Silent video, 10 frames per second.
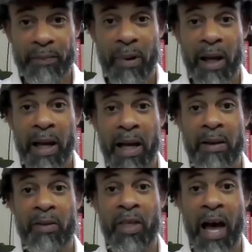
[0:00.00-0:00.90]

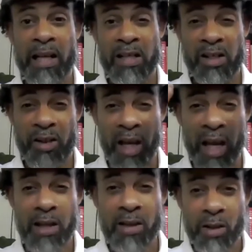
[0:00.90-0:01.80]
And that is the
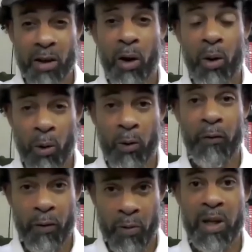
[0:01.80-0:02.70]
end goal
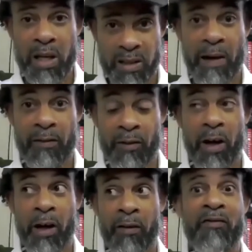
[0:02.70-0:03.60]
for me, is to
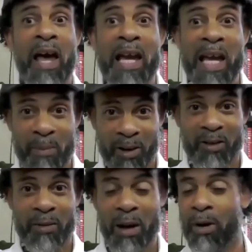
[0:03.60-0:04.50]
have fame.
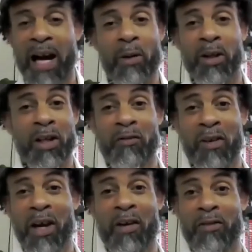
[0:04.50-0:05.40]
Remember, I want to live
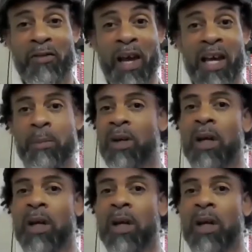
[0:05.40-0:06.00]
forever, fame.